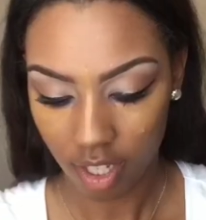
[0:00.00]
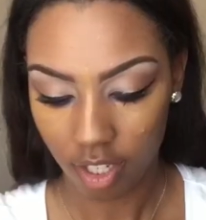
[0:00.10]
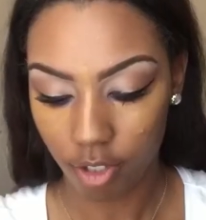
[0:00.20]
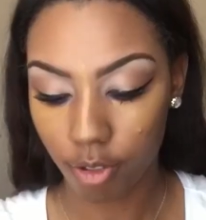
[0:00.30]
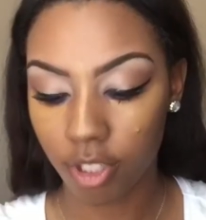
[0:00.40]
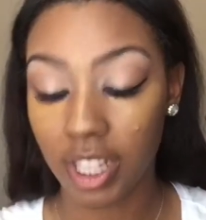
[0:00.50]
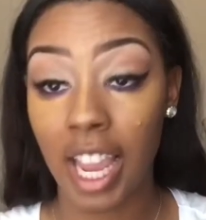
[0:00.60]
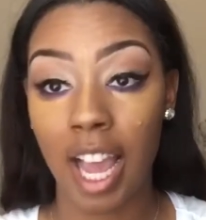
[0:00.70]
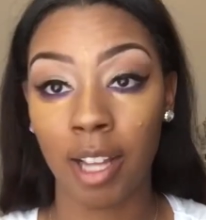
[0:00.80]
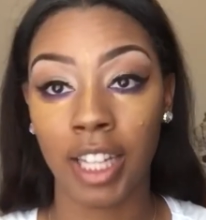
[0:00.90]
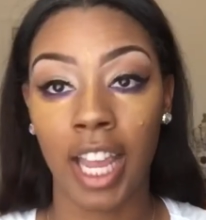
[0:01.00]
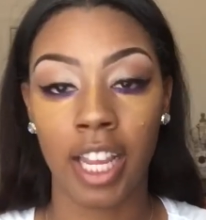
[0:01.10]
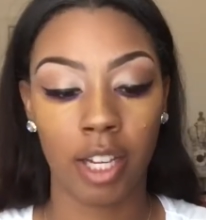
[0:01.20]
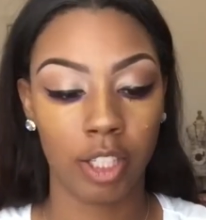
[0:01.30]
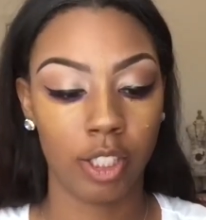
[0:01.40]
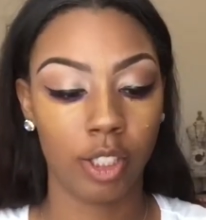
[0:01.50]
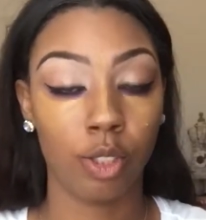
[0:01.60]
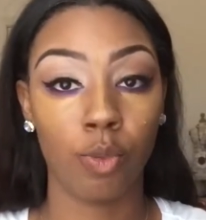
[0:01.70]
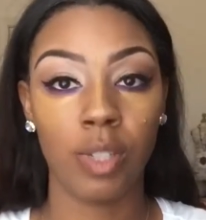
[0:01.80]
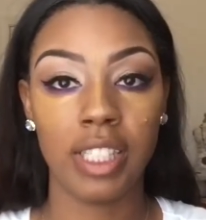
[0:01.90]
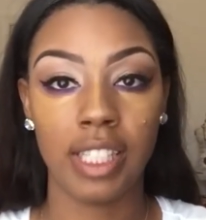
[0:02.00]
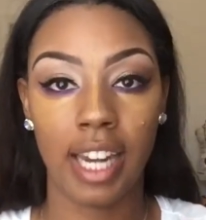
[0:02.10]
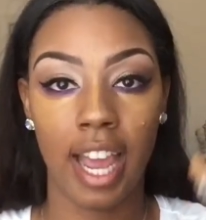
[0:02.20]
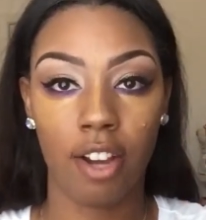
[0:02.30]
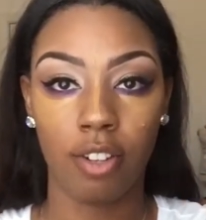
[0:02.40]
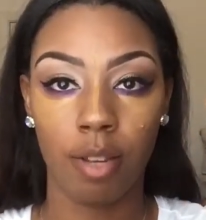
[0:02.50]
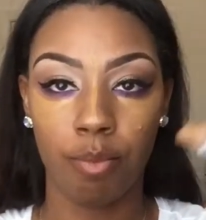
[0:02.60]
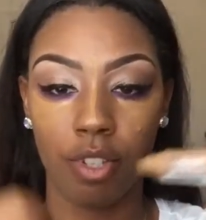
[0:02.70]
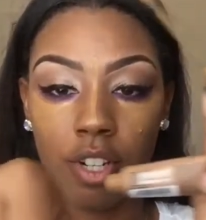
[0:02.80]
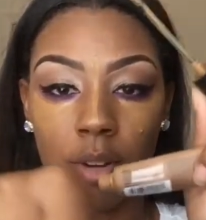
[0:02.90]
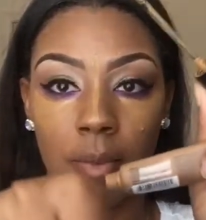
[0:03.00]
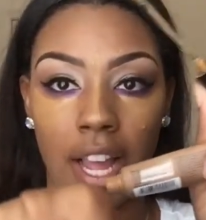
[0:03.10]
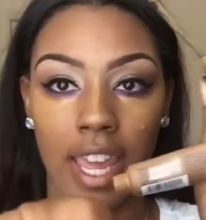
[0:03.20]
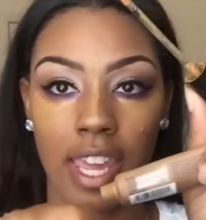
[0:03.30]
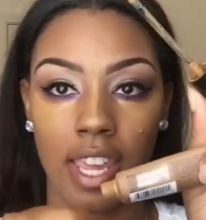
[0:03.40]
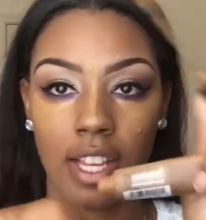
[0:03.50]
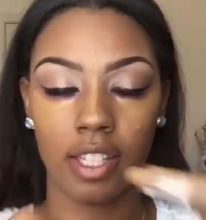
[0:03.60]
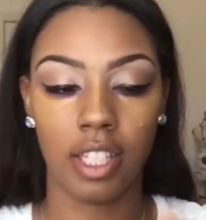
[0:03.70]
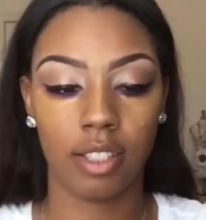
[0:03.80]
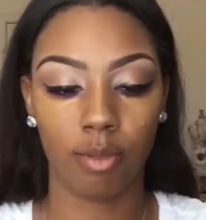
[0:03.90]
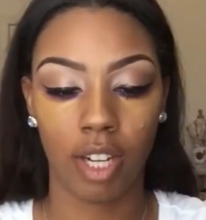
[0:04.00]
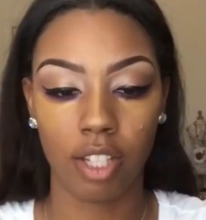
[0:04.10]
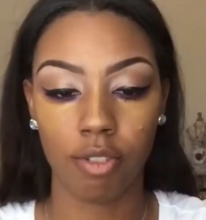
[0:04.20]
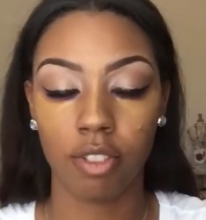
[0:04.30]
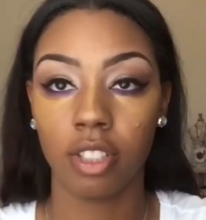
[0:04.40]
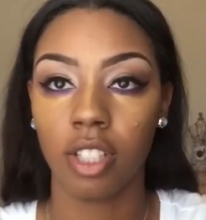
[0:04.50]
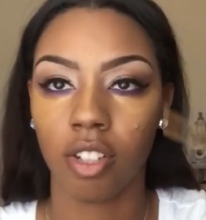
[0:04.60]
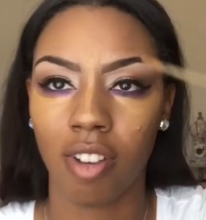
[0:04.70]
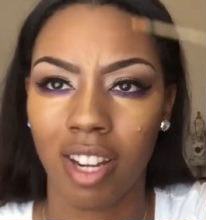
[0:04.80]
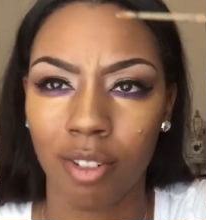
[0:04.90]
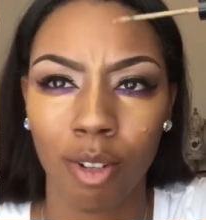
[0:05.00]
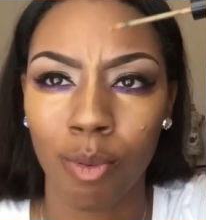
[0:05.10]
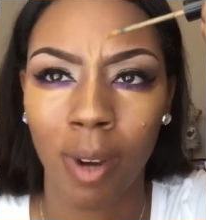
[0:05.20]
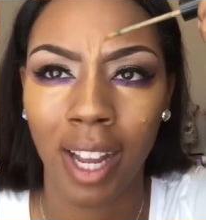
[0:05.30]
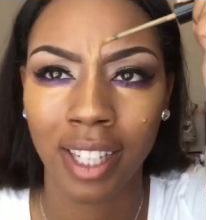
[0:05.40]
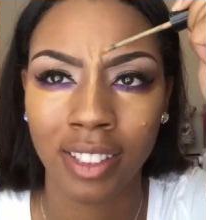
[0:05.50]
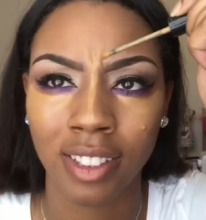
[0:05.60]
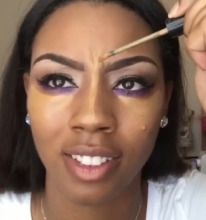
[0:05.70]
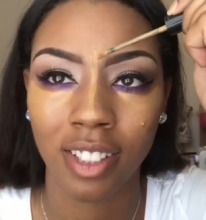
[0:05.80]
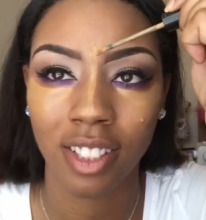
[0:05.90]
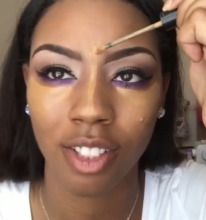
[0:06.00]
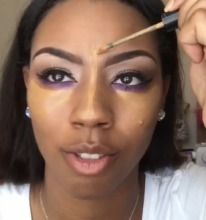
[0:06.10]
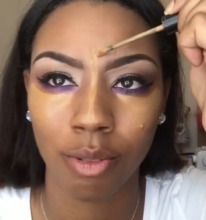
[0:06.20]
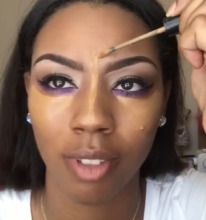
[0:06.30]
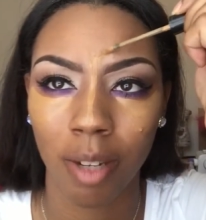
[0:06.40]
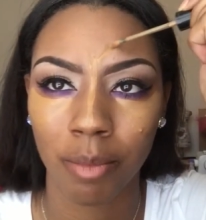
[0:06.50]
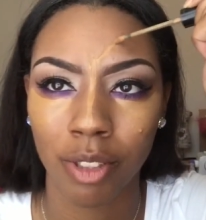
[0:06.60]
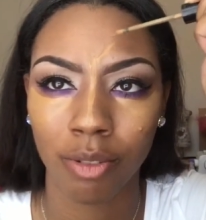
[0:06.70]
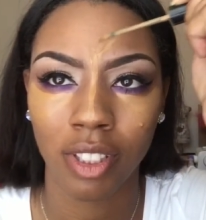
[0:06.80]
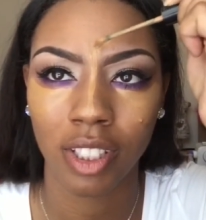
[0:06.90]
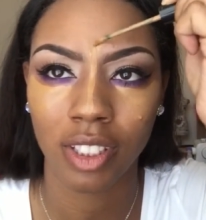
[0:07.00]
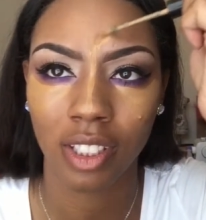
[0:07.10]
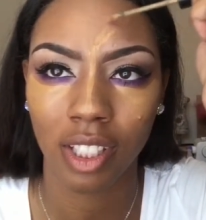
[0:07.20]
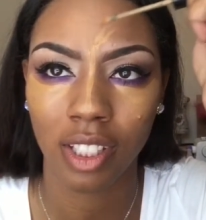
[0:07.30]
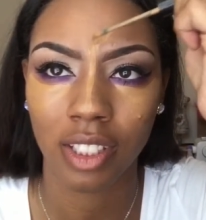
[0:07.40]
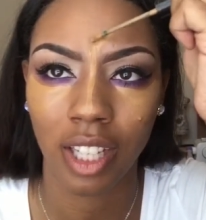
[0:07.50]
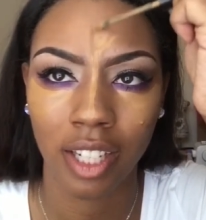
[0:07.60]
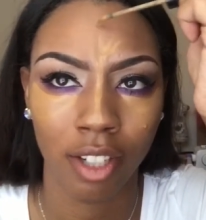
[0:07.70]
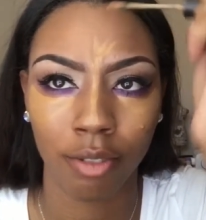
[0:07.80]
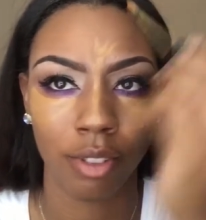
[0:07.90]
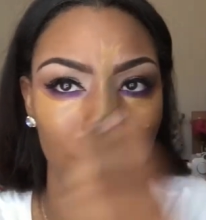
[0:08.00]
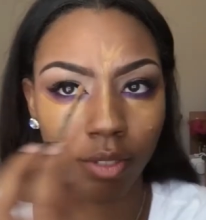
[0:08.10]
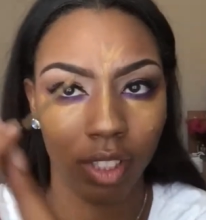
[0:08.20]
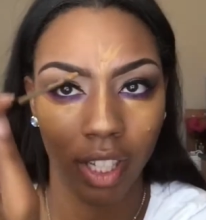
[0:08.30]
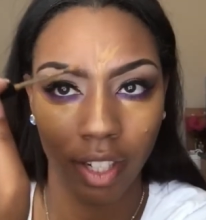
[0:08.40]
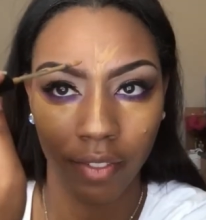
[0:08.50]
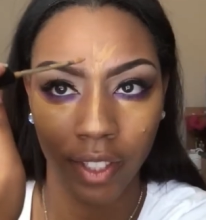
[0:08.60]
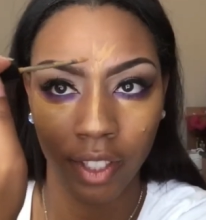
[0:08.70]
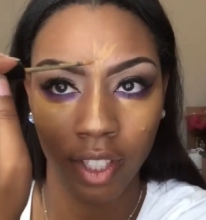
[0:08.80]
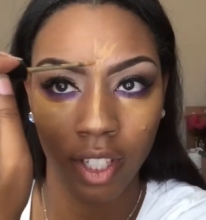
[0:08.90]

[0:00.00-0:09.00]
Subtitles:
Usually I like squeeze it out and put it on my hand. That's what I usually do. I don't know why I'm using this thing because I don't use it ever.